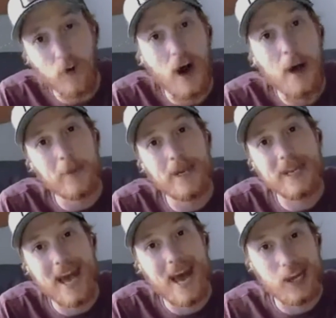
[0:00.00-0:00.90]
going to
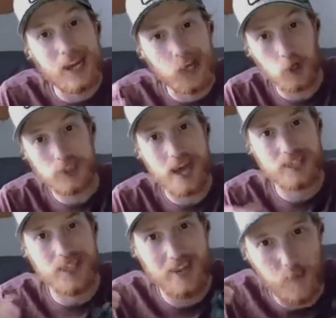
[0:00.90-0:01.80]
get a Gore-Tex,
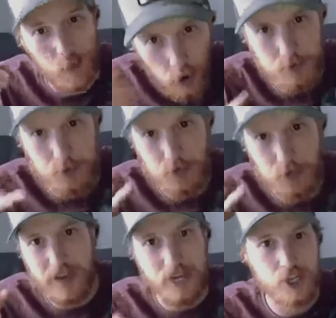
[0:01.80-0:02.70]
a
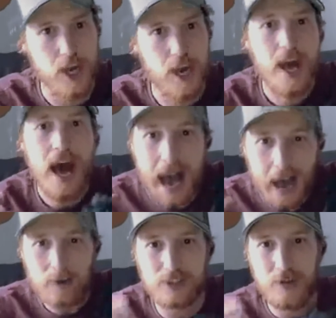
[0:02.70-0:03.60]
waterproof-ish
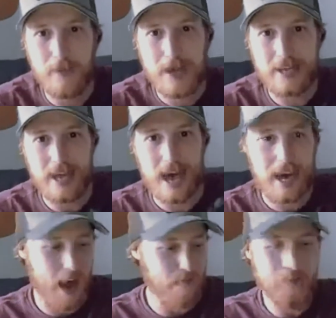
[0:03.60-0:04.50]
outer mitt, and
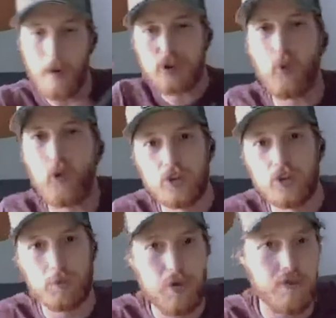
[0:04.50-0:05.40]
have the most
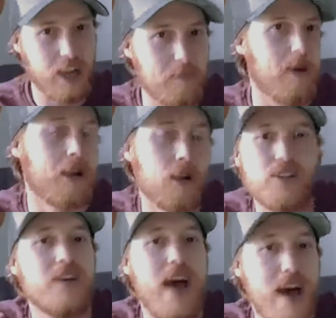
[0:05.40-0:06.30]
waterproofing in my gloves I've
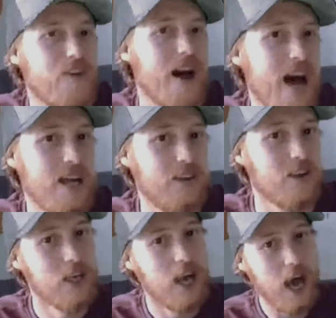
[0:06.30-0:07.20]
ever had.
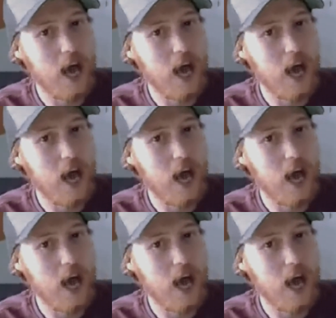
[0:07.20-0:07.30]
The